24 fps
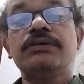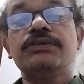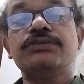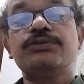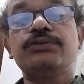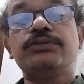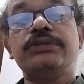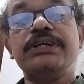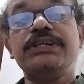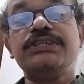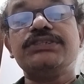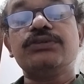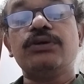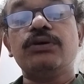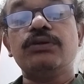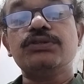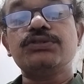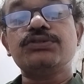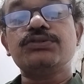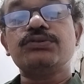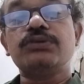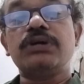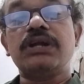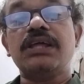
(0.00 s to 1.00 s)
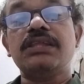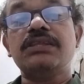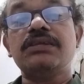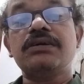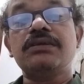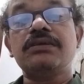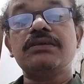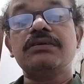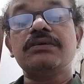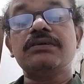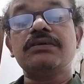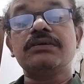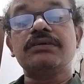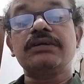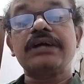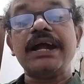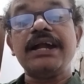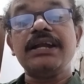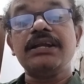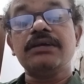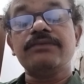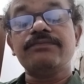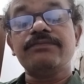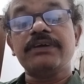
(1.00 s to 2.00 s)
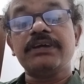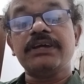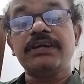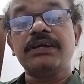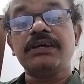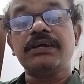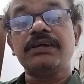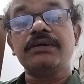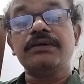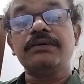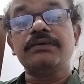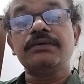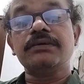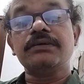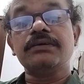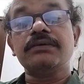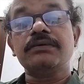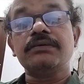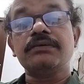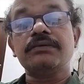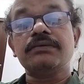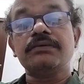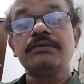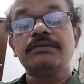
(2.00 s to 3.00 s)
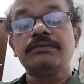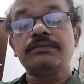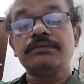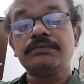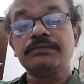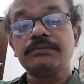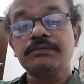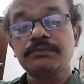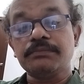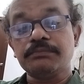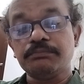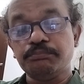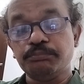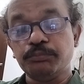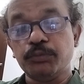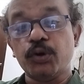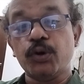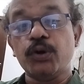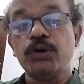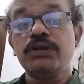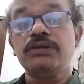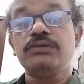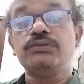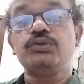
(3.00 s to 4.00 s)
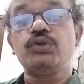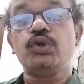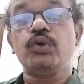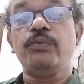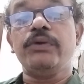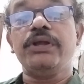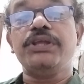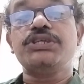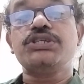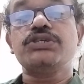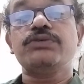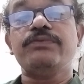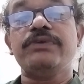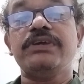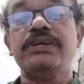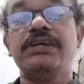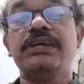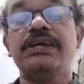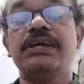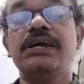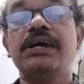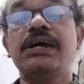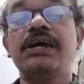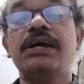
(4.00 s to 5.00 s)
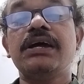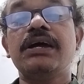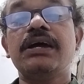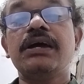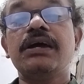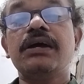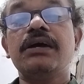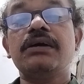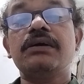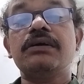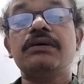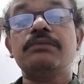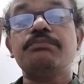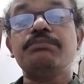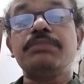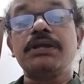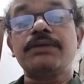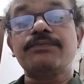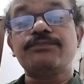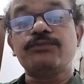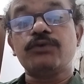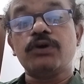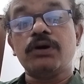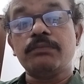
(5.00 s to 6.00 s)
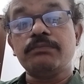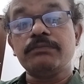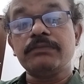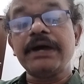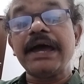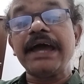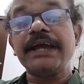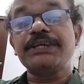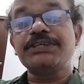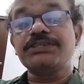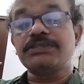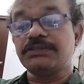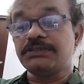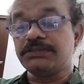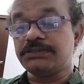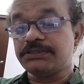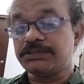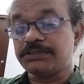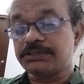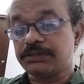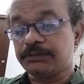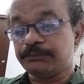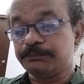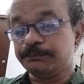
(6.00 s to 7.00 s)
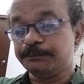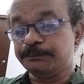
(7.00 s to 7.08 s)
So that's also another kind of a mode through which we perform actions.